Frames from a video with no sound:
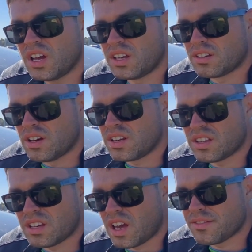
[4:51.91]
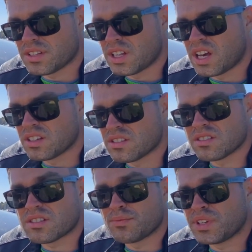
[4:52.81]
You know, anything after that is
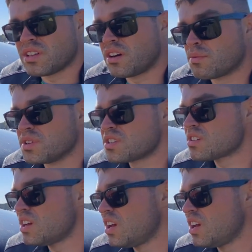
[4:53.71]
just complete garbage.